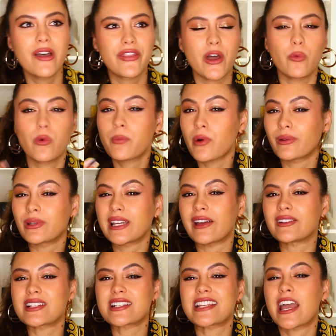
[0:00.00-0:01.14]
that we're probably
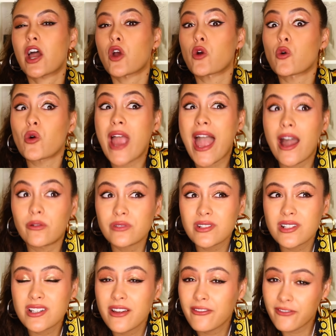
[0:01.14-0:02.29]
going to see it
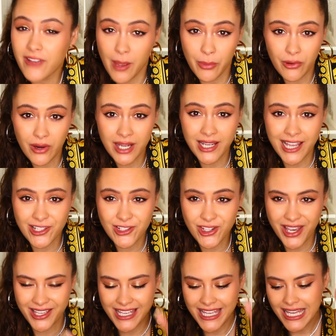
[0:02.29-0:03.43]
around February next year,